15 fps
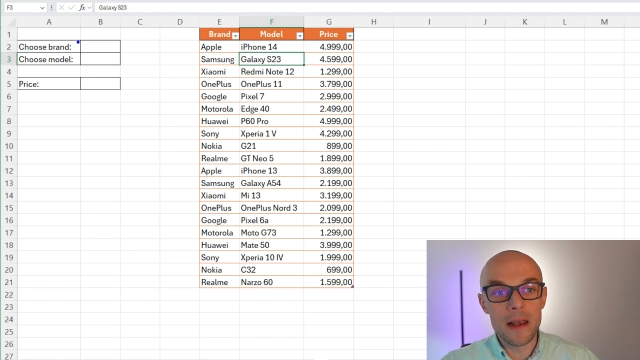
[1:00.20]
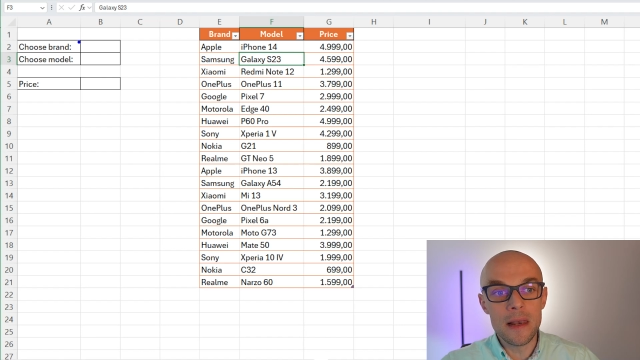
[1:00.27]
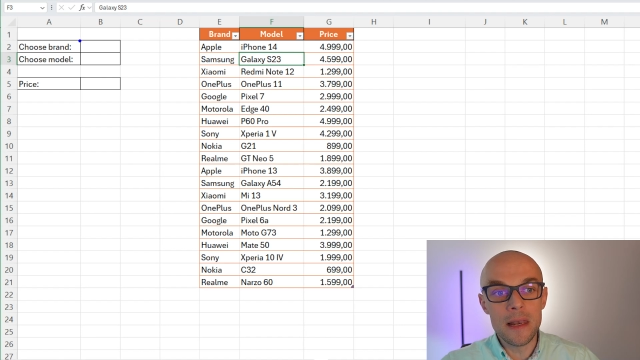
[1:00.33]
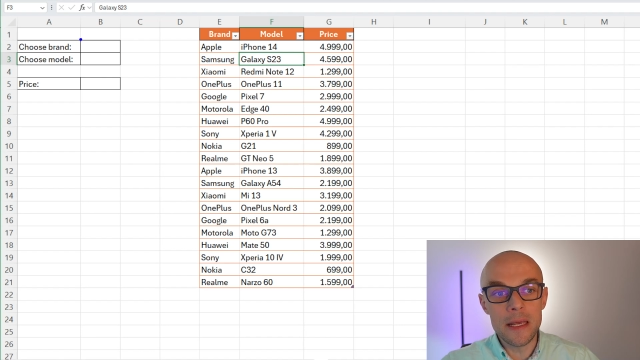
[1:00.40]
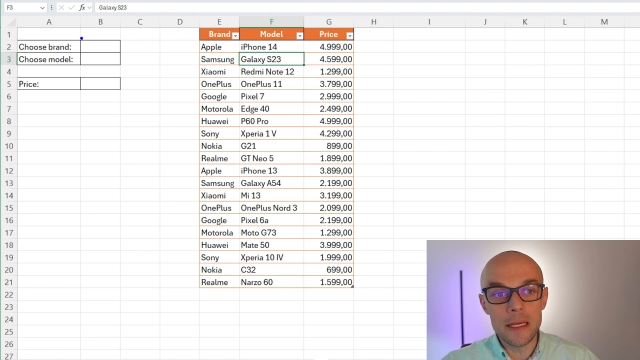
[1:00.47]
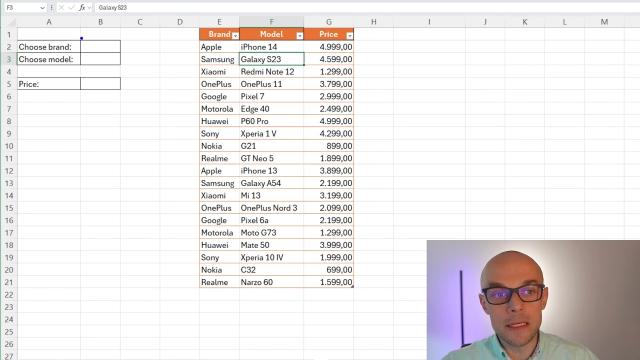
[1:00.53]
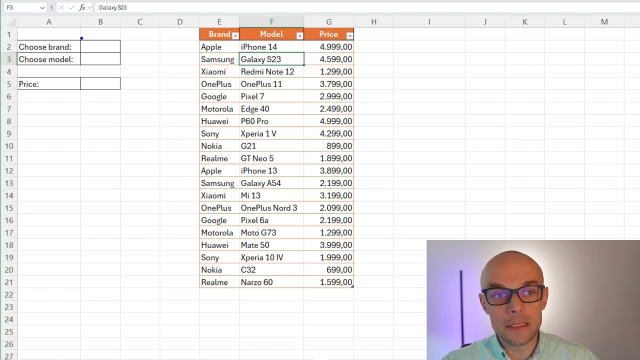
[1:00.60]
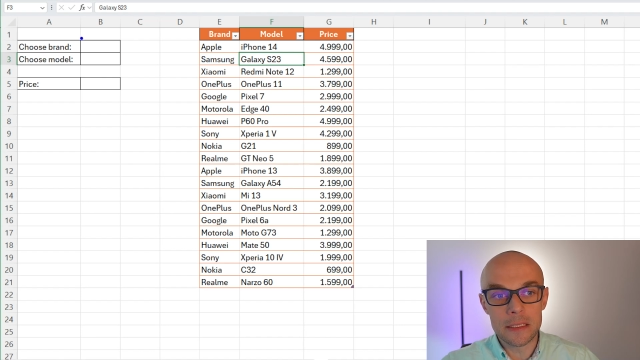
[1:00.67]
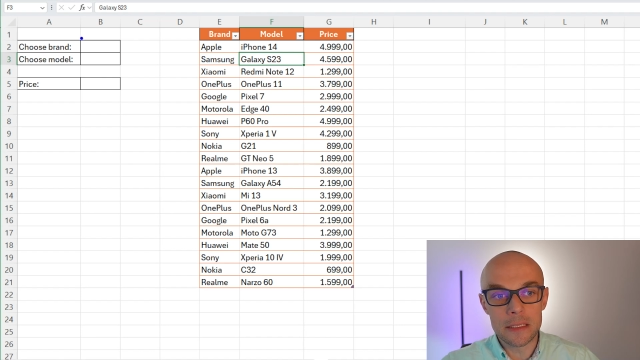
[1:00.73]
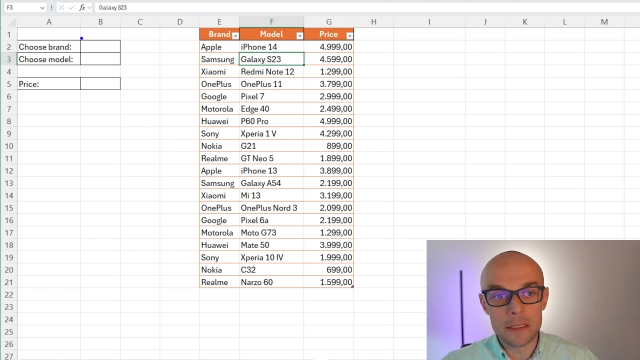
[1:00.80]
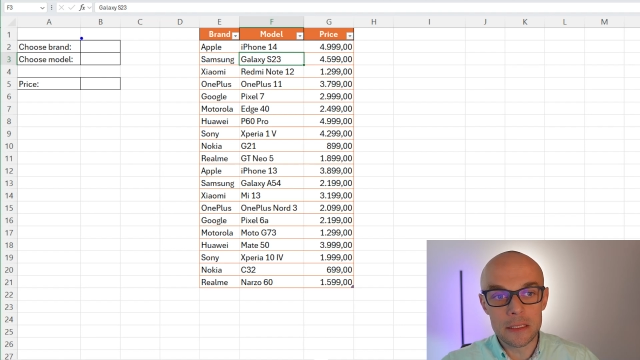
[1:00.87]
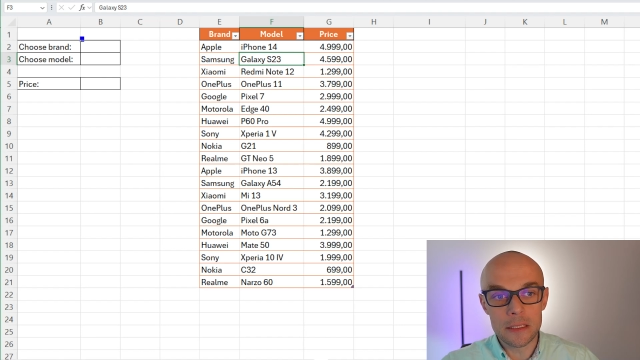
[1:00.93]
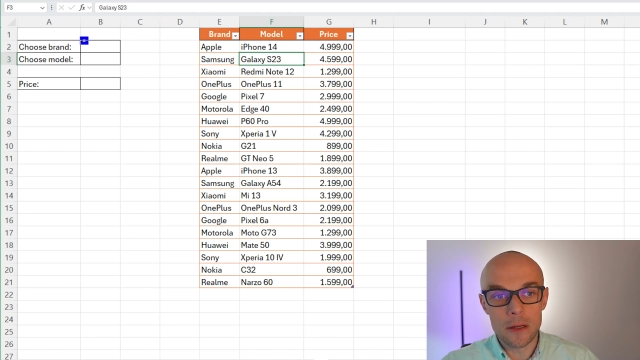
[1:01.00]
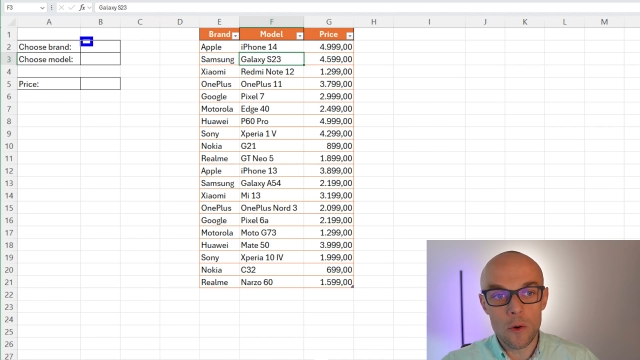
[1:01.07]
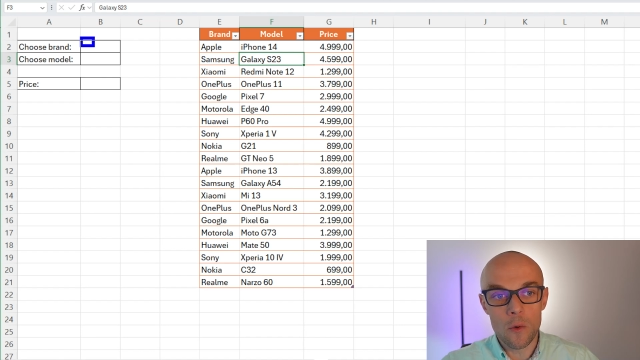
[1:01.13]

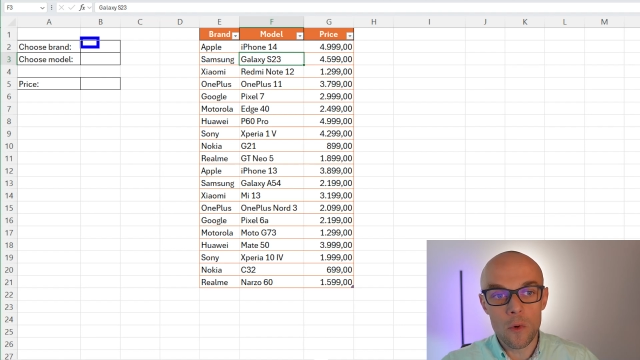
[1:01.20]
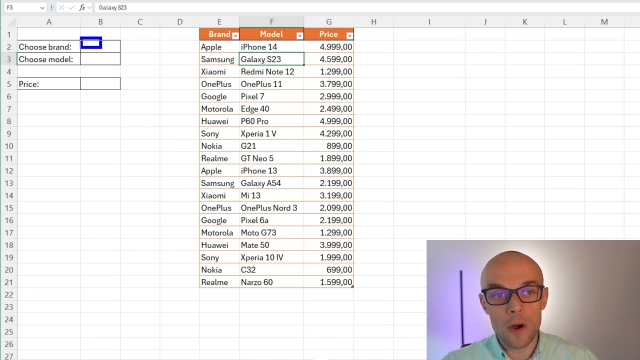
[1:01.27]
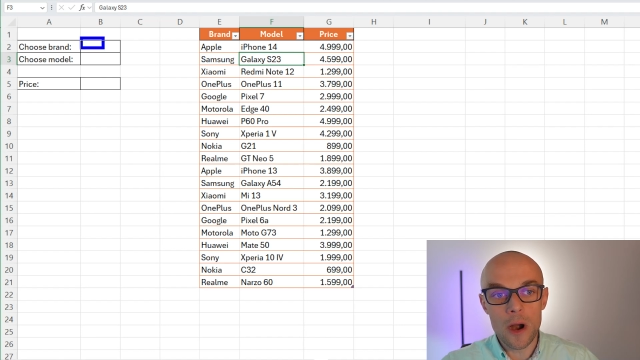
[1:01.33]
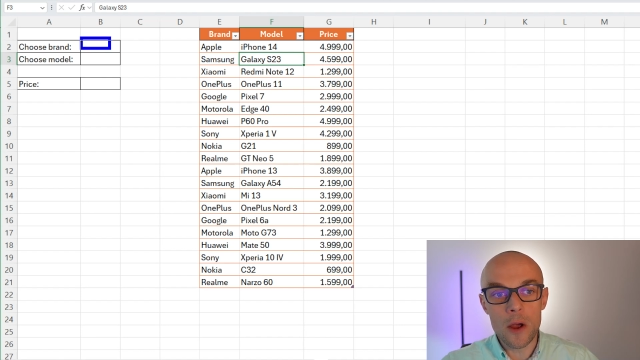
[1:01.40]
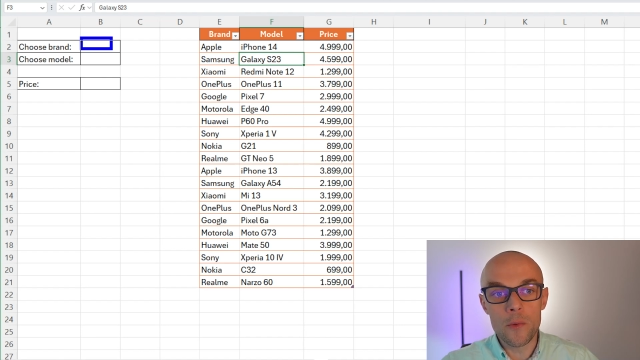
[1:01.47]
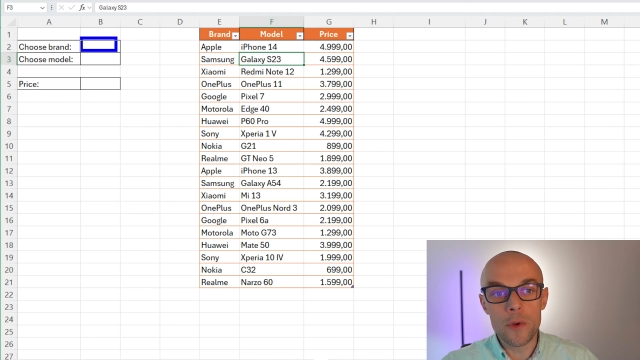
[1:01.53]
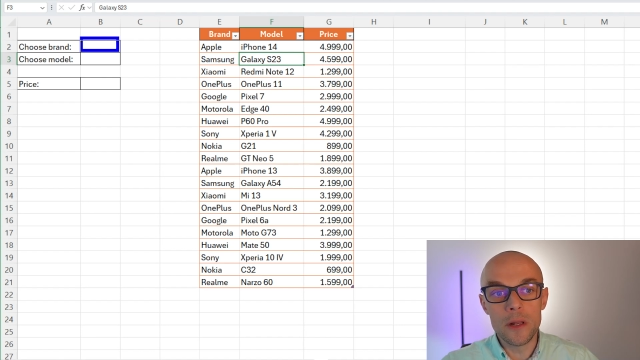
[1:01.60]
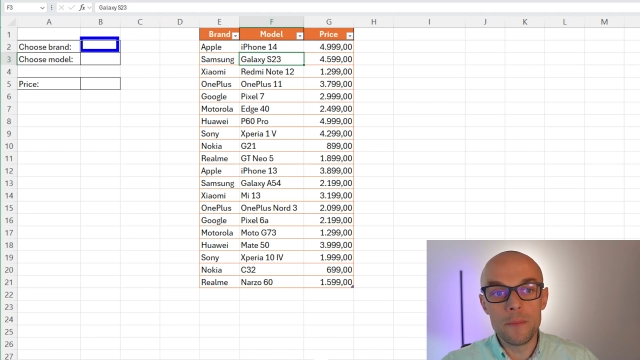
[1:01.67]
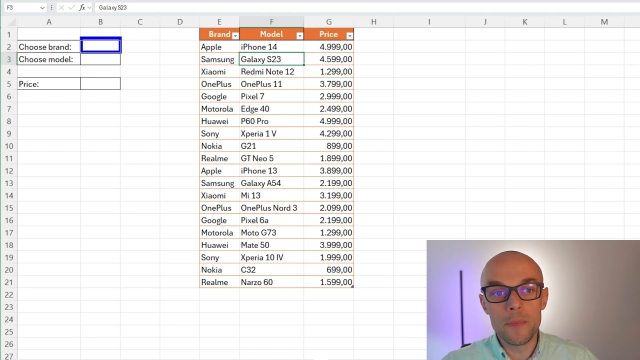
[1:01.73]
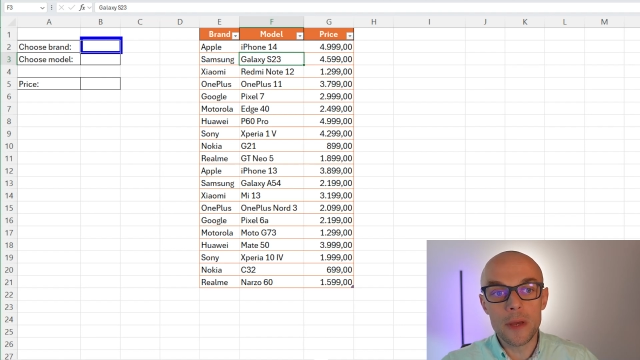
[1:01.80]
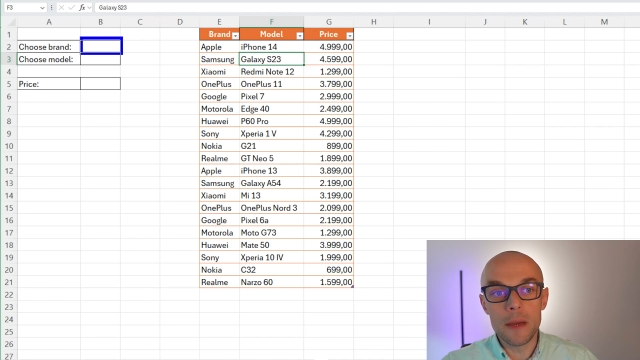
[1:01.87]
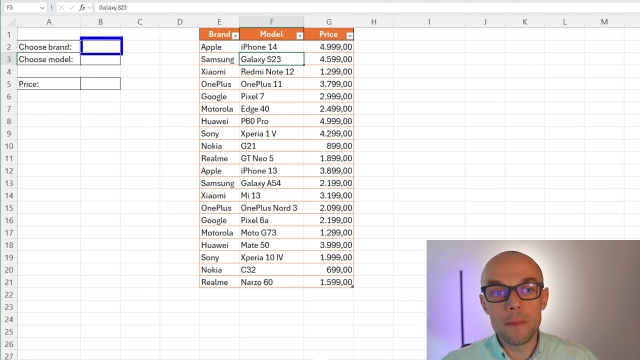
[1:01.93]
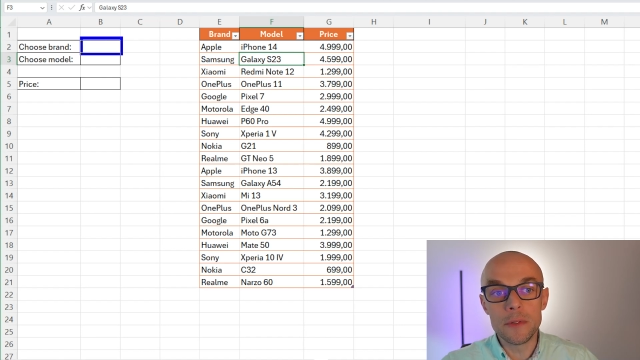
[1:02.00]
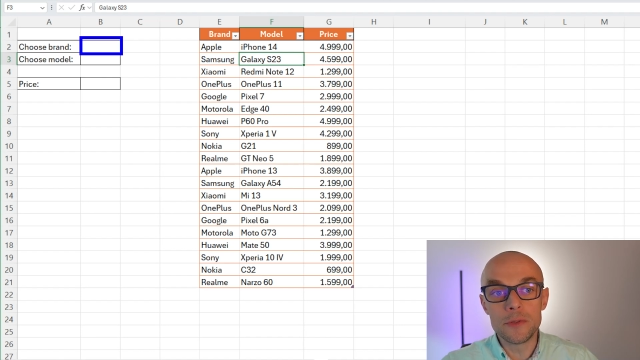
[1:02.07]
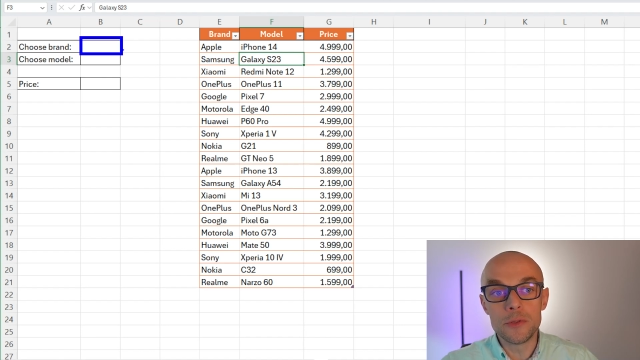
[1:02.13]
list where I will be
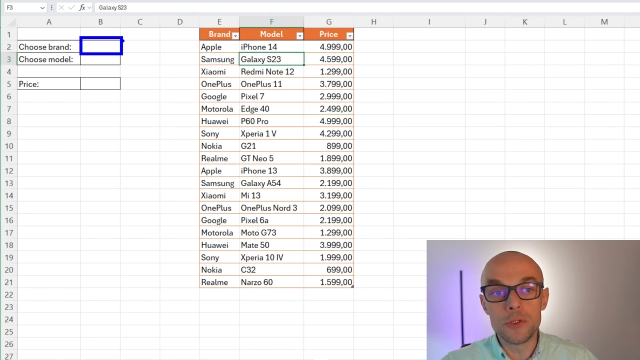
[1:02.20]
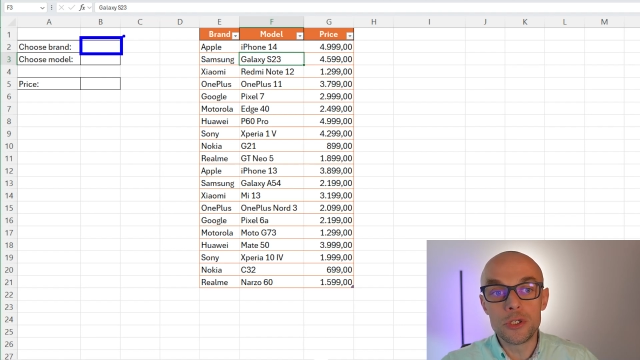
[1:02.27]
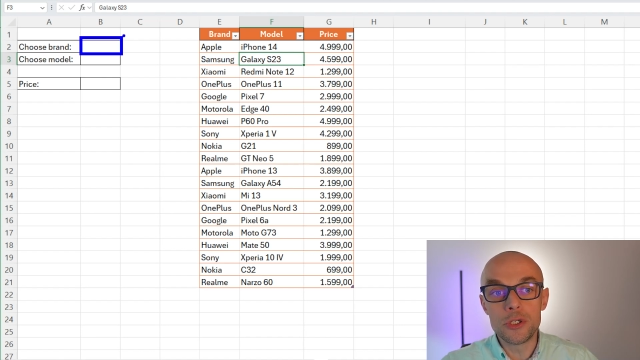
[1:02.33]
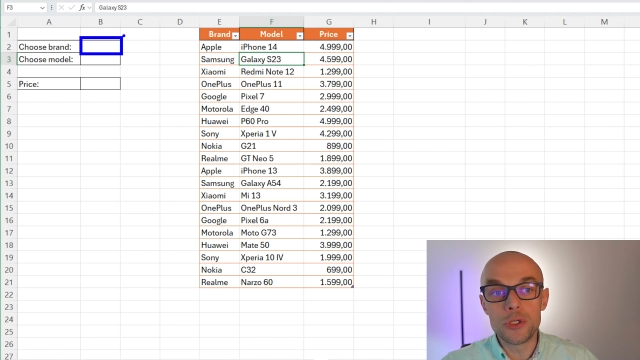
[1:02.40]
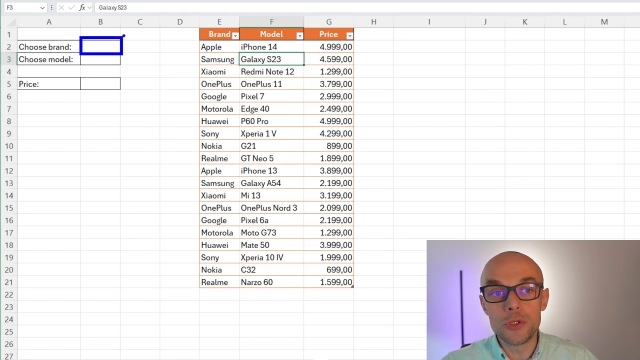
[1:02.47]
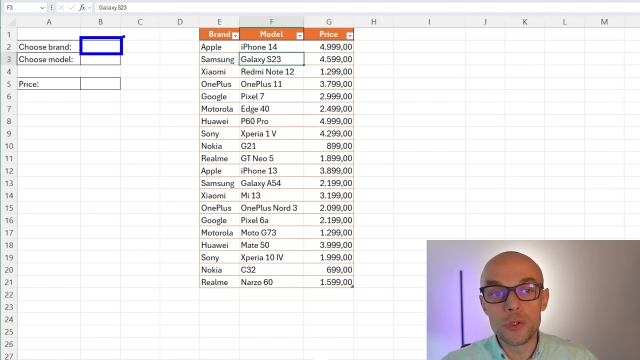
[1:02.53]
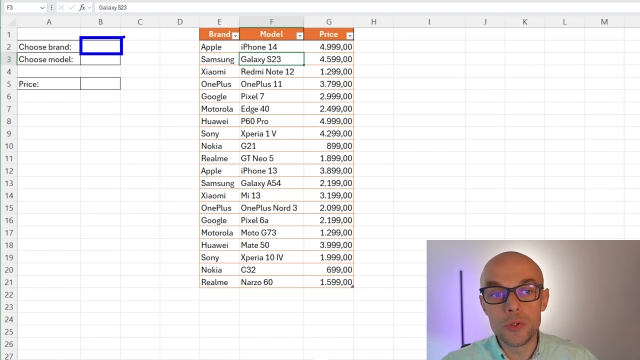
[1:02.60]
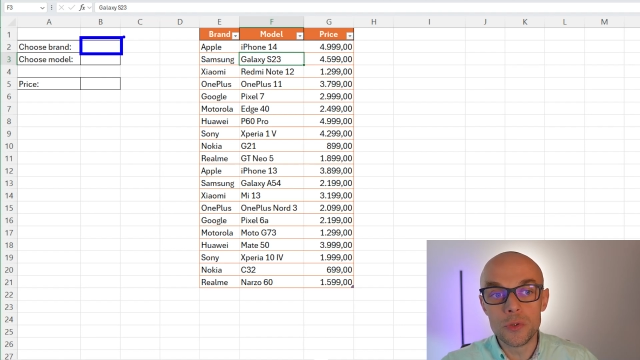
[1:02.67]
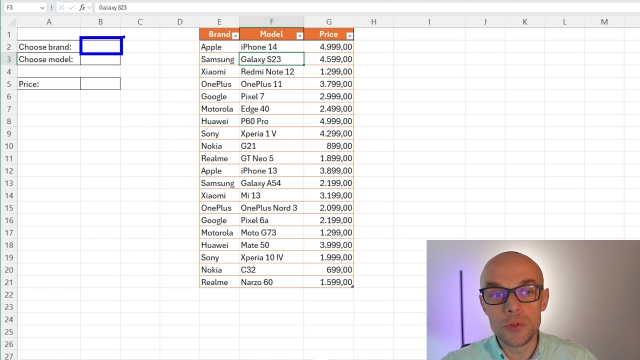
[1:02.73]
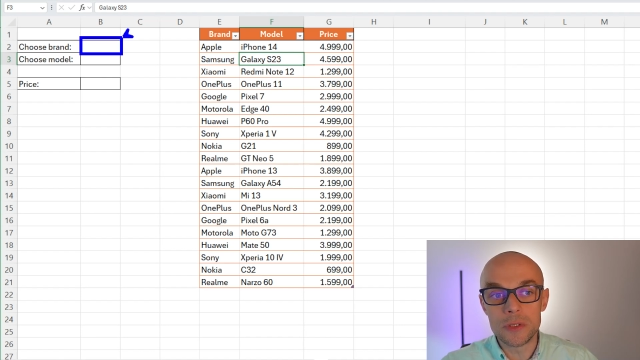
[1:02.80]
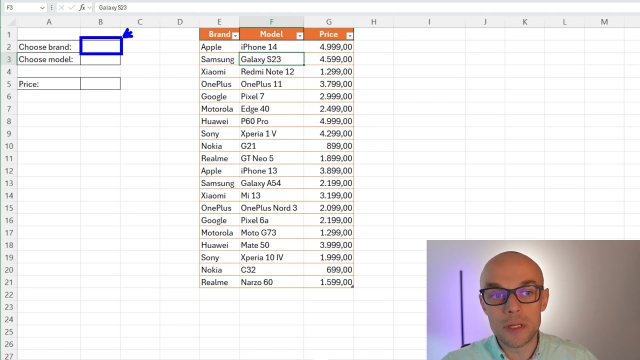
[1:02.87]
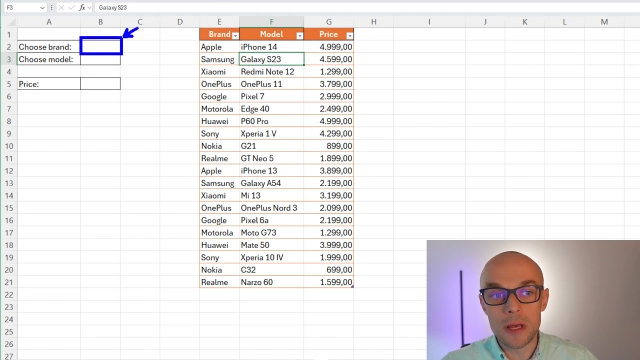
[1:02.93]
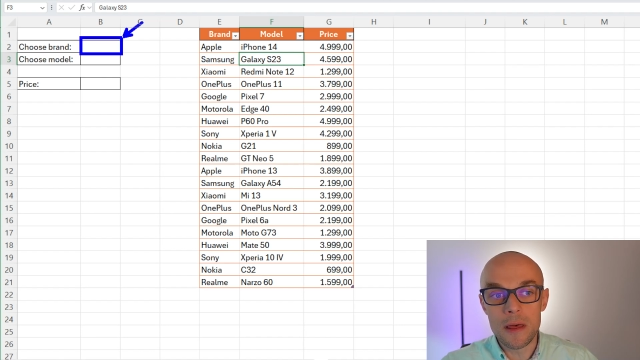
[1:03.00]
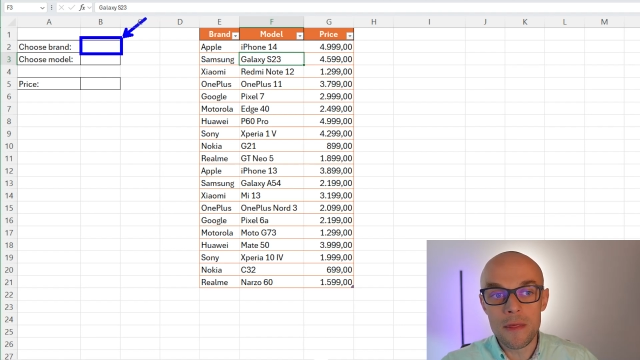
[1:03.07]
able to choose